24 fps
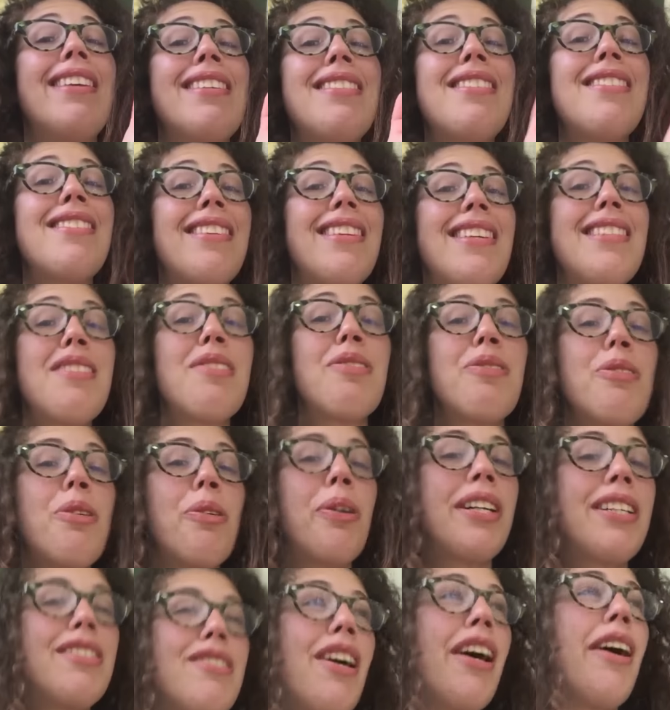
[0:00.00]
This, this
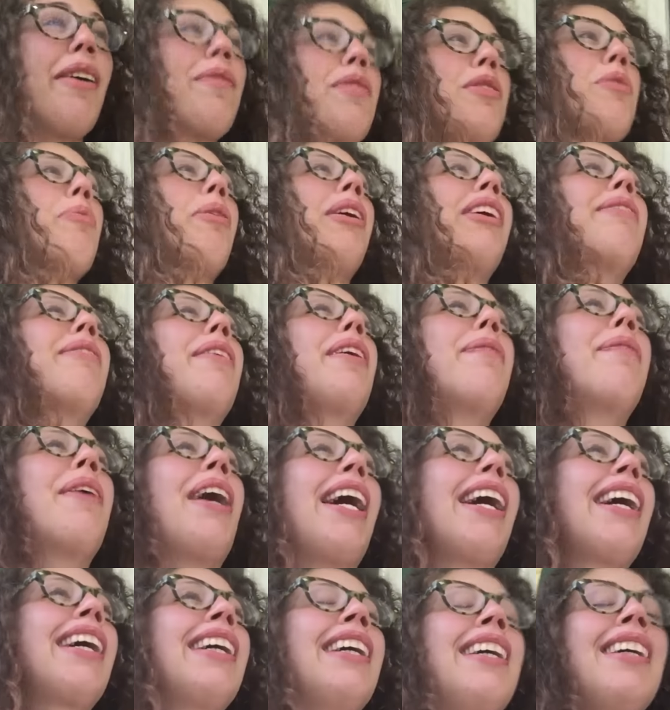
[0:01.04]
story time's bringing me
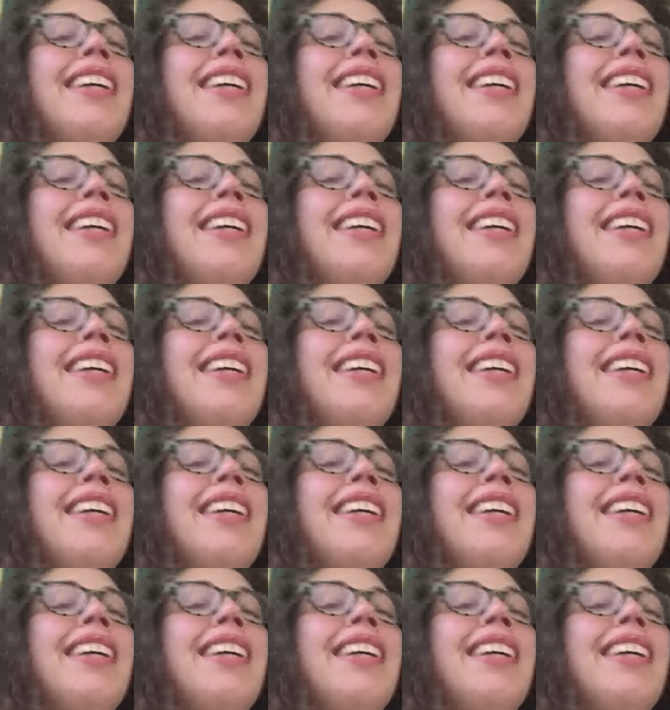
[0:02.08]
back.